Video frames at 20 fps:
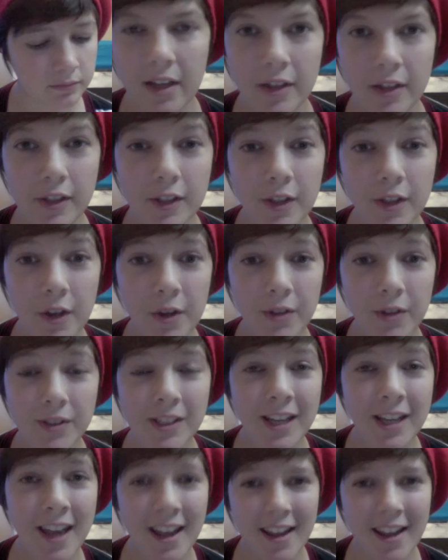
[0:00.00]
So
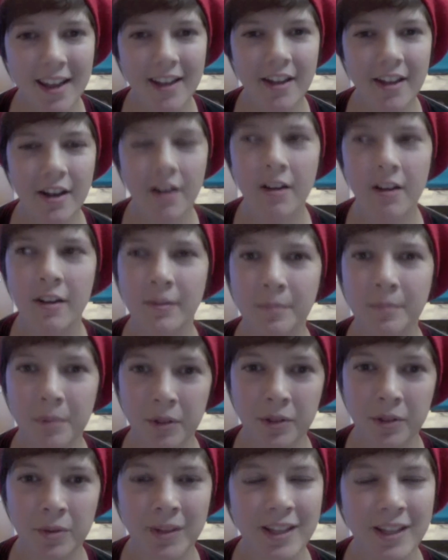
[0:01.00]
today on
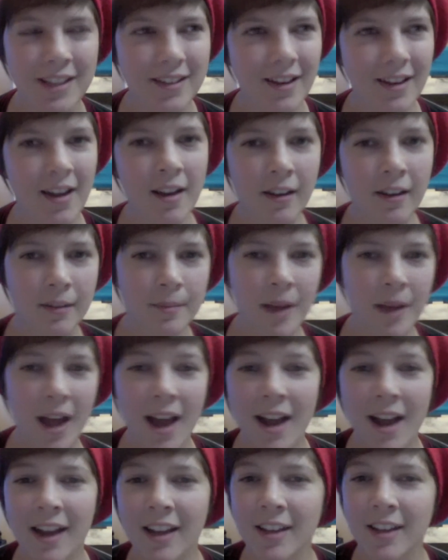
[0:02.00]
Book Week, I'm
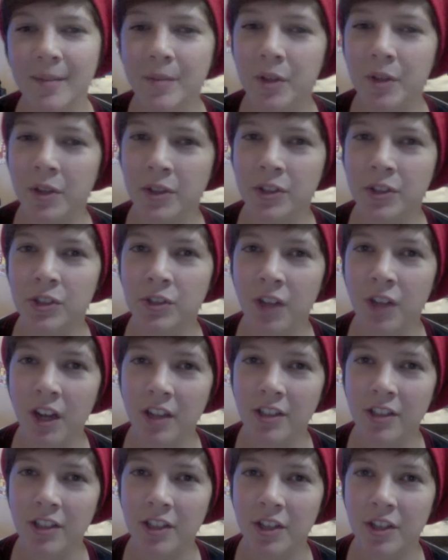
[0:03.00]
going to
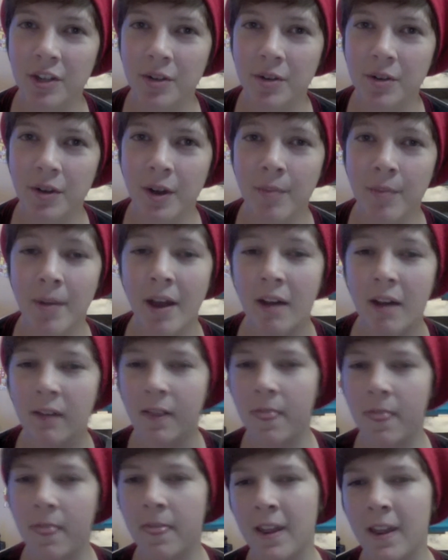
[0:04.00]
talk to you
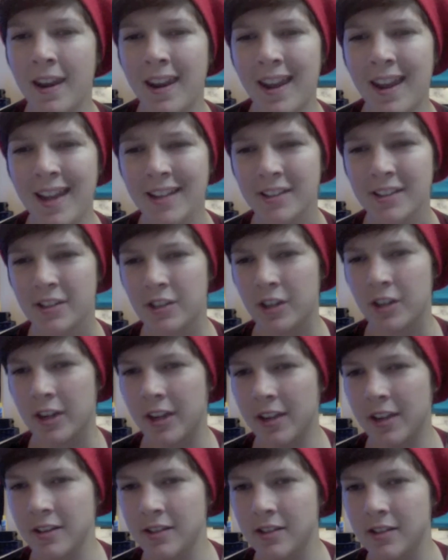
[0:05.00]
about The Night
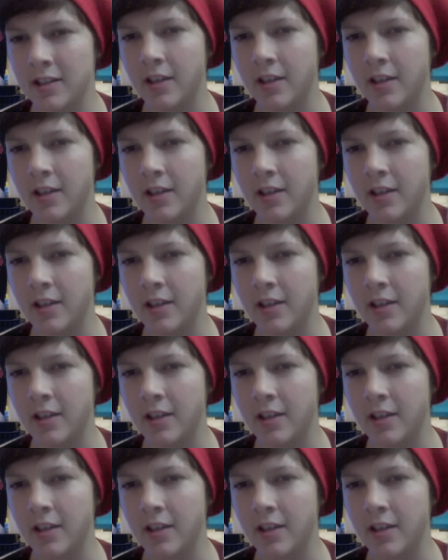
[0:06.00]
Circus.